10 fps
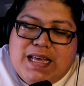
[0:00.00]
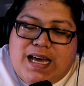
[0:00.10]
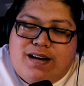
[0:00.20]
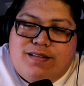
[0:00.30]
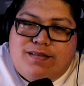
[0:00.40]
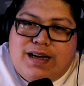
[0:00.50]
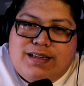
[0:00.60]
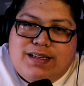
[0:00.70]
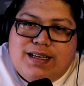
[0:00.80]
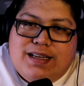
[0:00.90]
I don't know.
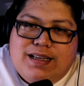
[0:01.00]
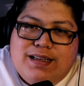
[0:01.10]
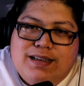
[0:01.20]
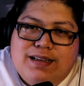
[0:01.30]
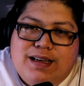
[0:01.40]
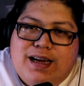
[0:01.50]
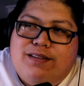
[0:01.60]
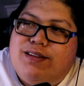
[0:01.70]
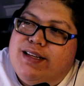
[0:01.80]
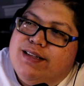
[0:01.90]
I
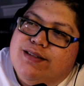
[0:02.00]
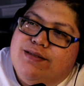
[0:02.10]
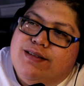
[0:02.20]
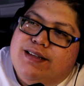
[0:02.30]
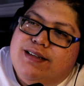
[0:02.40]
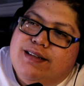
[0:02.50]
don't think so.